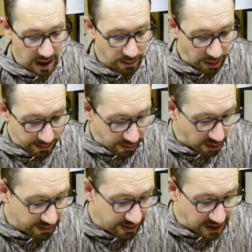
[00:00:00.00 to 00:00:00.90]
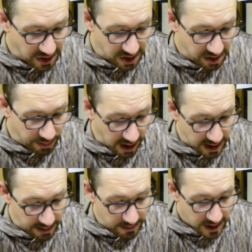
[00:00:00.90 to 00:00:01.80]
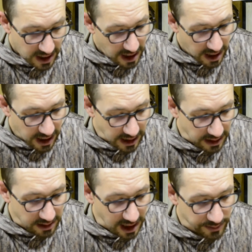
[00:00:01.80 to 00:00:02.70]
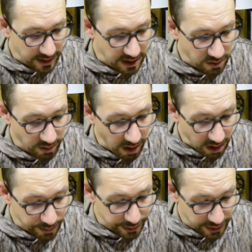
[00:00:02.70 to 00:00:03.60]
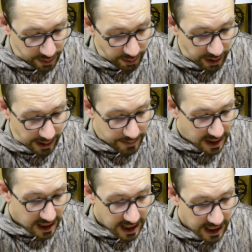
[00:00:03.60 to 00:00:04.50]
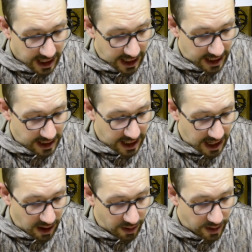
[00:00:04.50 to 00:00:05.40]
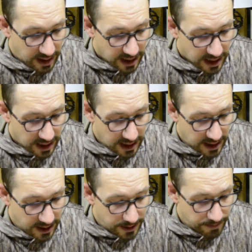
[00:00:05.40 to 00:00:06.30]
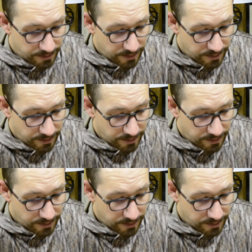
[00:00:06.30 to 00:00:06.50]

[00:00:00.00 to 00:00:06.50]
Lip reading: bring forth vengeance upon them. And he talks about this remarkable story and how, I